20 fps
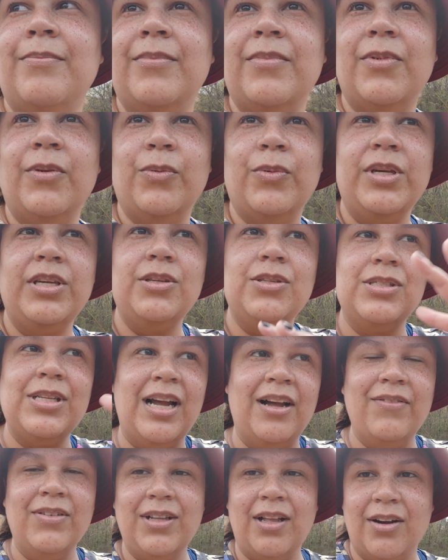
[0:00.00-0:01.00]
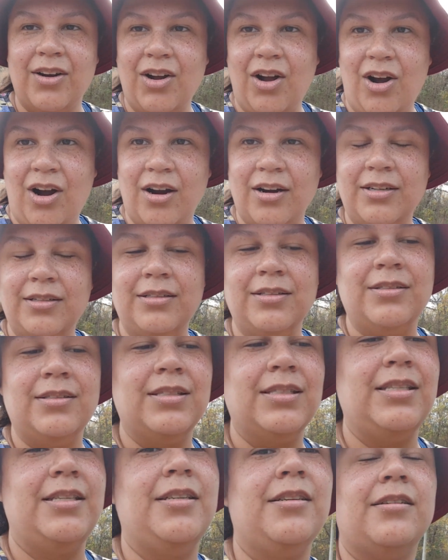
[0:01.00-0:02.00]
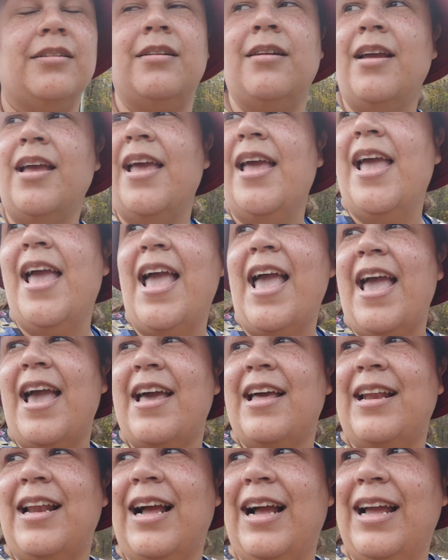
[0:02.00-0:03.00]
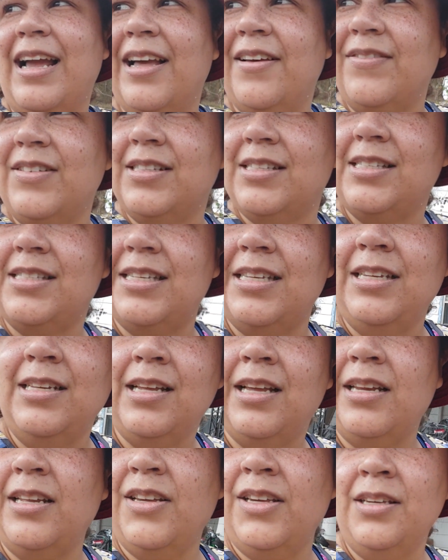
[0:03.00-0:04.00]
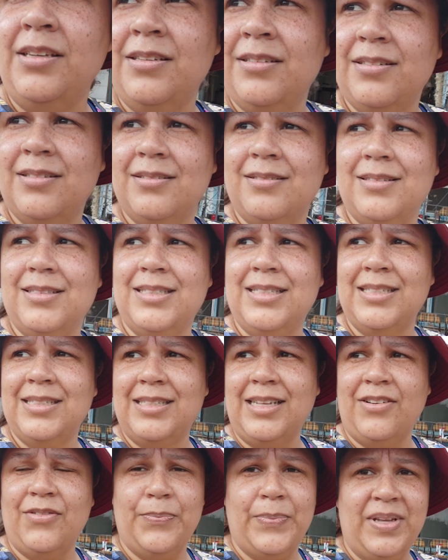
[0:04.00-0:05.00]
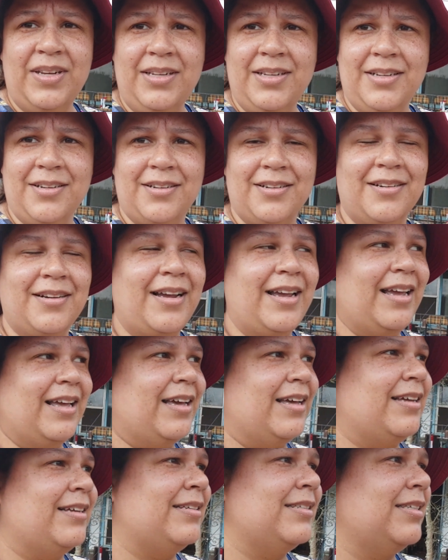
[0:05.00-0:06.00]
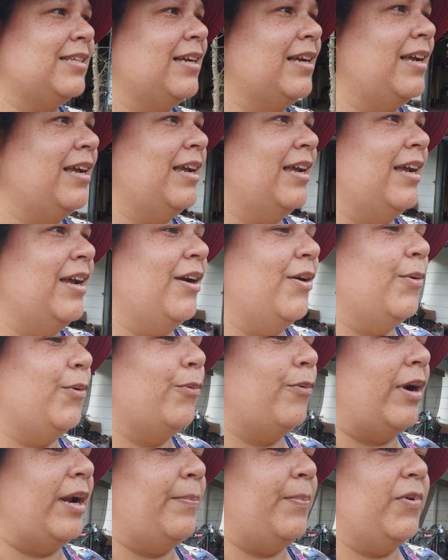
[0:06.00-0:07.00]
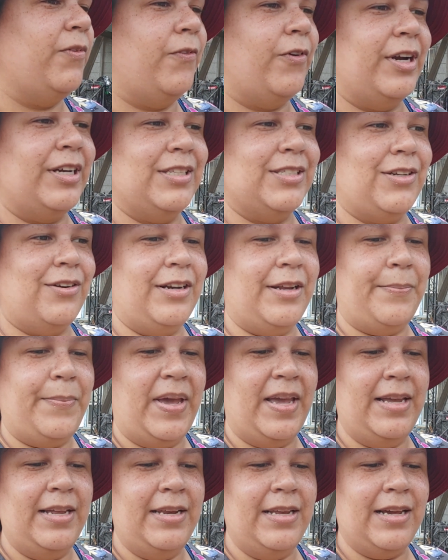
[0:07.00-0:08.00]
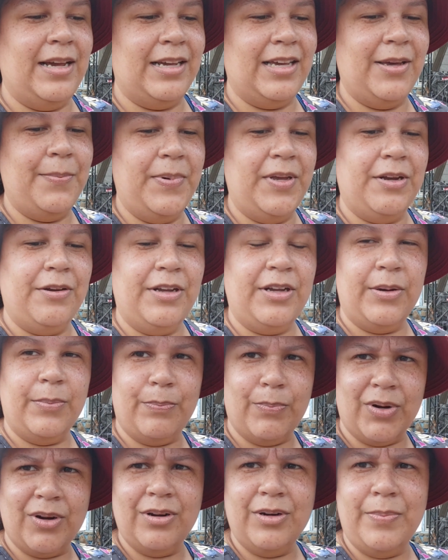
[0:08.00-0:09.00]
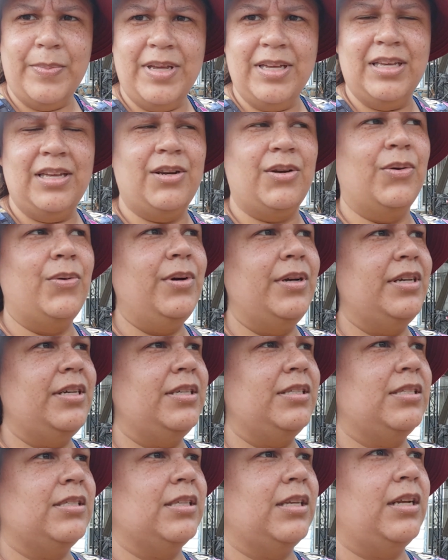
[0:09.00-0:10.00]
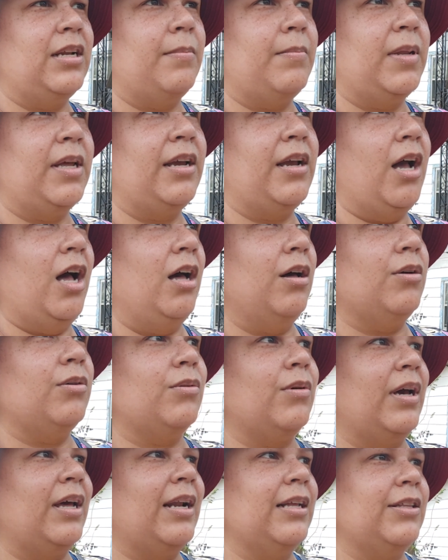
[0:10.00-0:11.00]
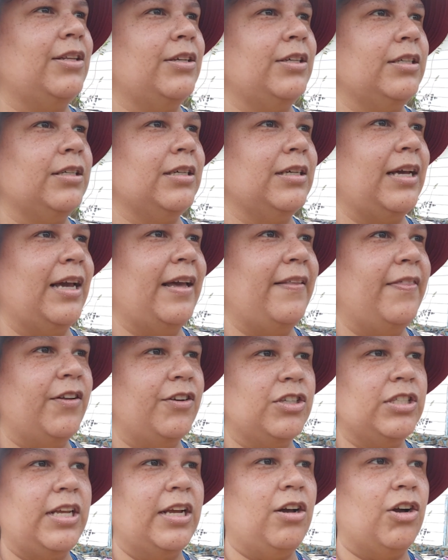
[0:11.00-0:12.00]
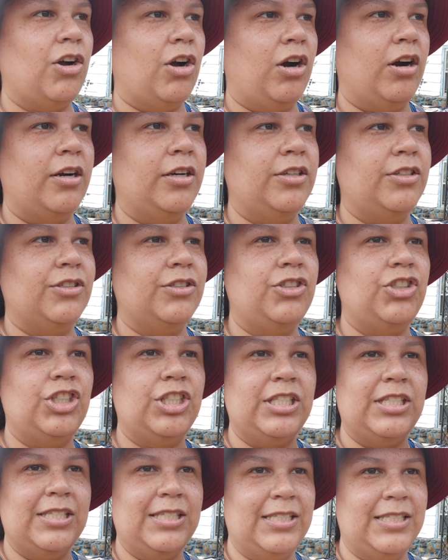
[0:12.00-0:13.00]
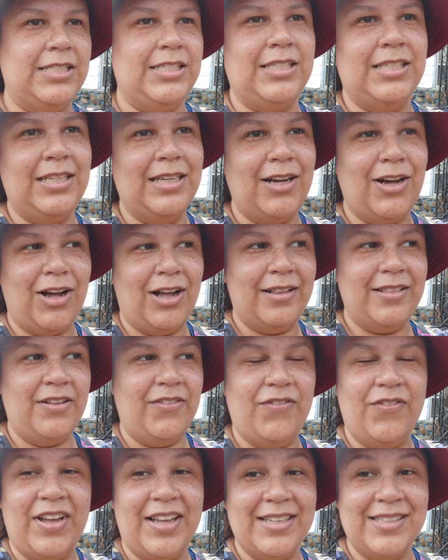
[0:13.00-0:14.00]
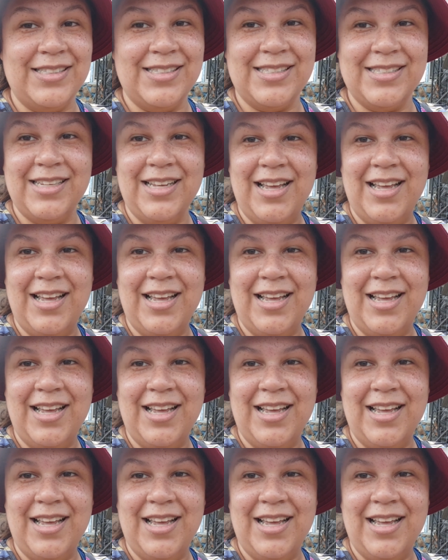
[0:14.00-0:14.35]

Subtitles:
we used to have a lot of cardinals here, and I haven't seen any since I've been here. And right before I started painting, I kept hearing a bird making noise, and I'm like, oh, and I look, and there's like a cardinal just on the fence,